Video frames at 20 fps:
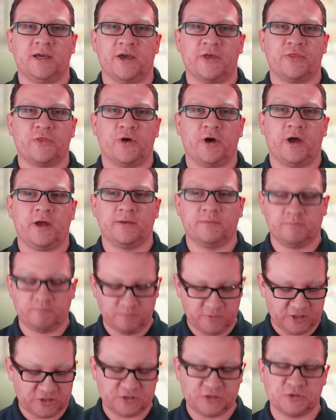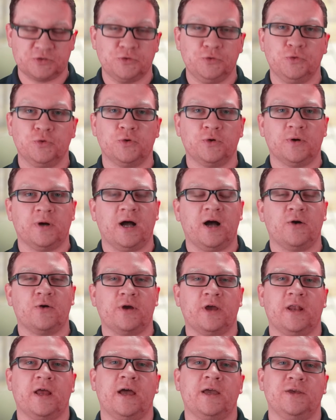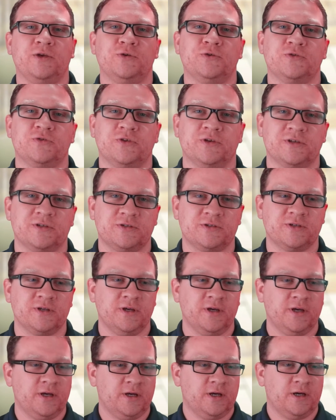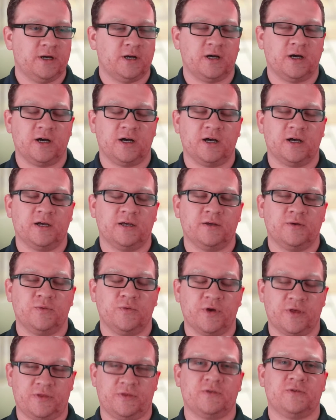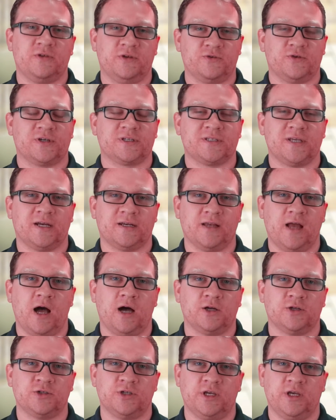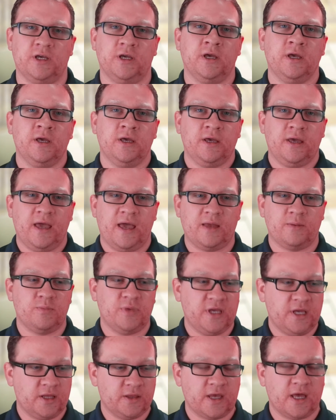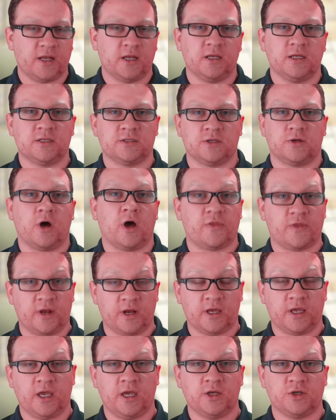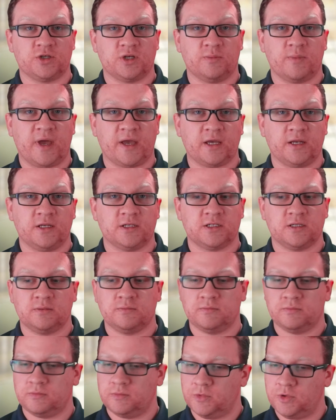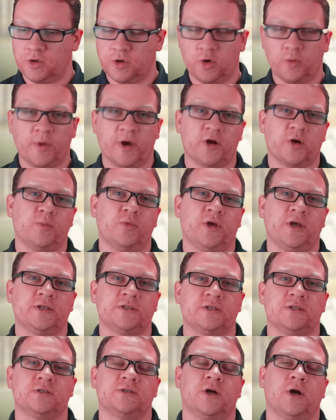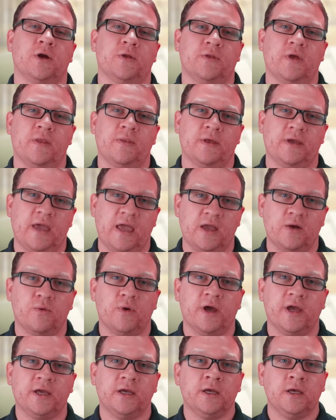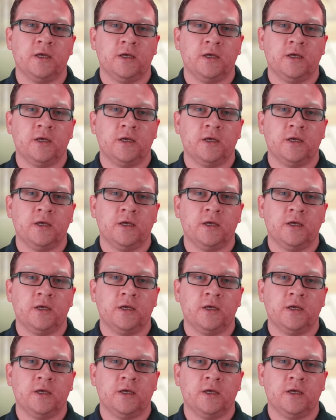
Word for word: I thought this is cool. How can I use this uh, with Citrix technology? And being that it is an authentication mechanism, no better place to start than the gateway.